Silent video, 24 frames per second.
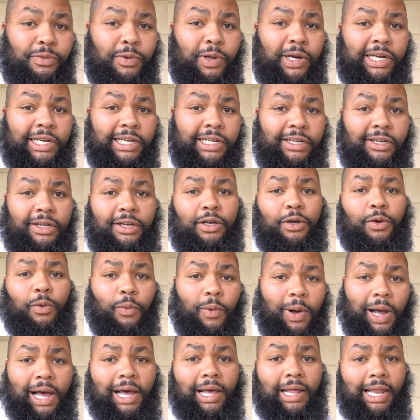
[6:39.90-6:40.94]
just wanted to cook
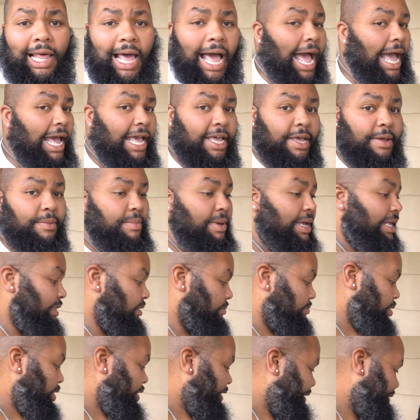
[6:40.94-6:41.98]
while I am
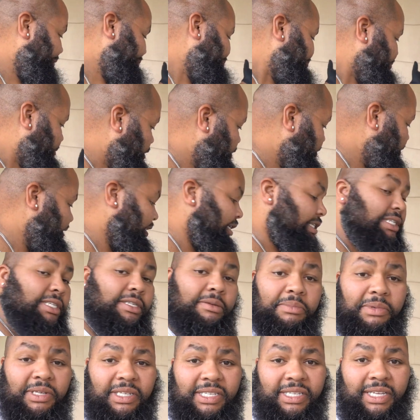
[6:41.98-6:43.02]
at the market no
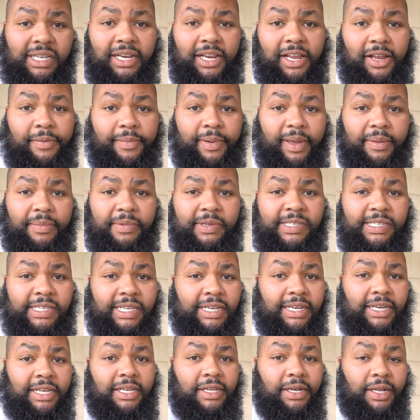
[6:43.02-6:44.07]
sense in me sitting here
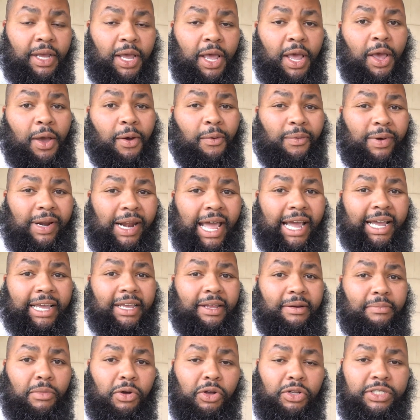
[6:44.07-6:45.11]
babysitting it when I
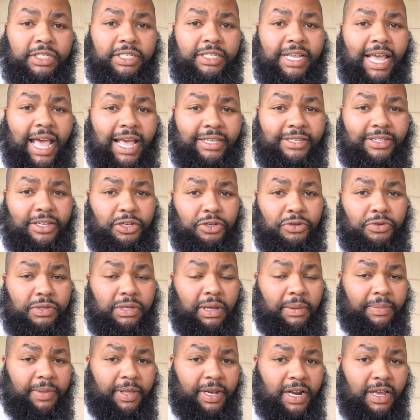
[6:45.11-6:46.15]
can multitask and do
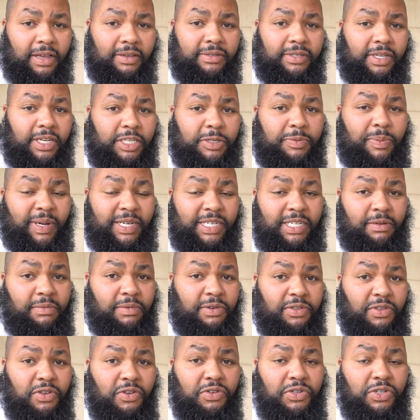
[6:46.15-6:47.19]
something else, especially
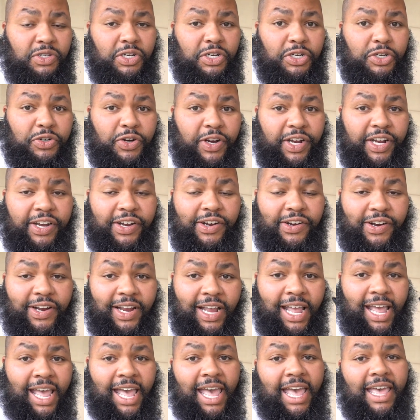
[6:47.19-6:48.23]
with using the Traeger
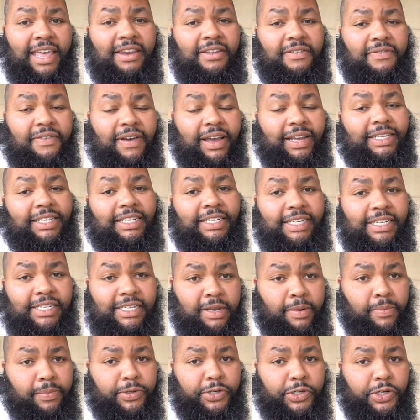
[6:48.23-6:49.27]
and the fact that the
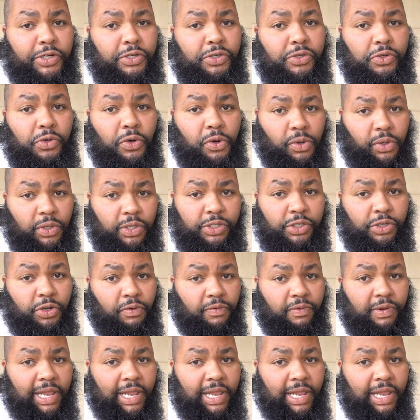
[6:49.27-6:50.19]
temperature control is so